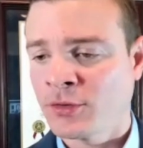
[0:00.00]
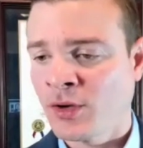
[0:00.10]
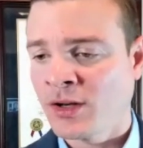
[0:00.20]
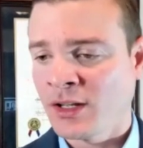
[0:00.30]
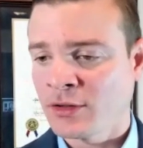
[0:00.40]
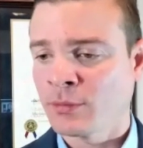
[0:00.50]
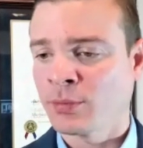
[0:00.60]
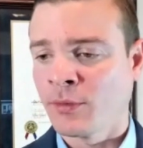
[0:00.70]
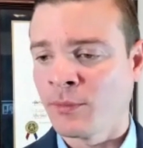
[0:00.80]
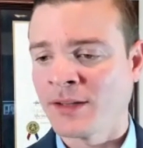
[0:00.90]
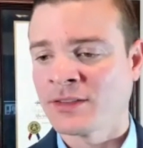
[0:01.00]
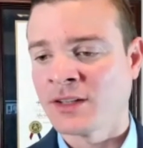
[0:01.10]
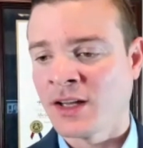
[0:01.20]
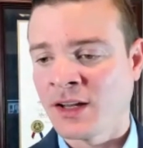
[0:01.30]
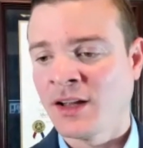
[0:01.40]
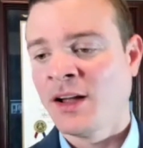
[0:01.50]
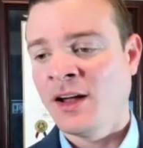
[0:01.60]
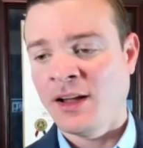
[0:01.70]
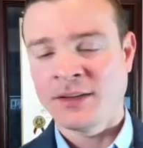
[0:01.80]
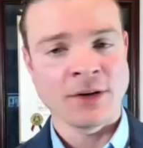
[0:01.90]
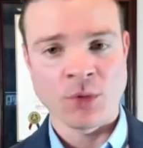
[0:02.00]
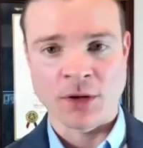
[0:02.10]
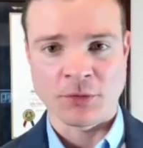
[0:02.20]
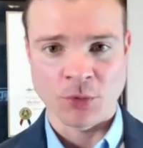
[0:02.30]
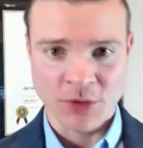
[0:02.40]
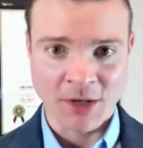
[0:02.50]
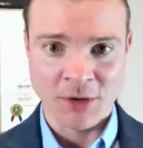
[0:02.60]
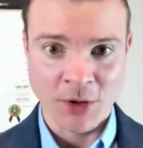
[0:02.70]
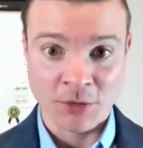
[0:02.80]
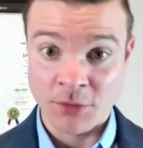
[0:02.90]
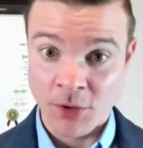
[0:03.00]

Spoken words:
do I need to prove my stay in the US for 10 years?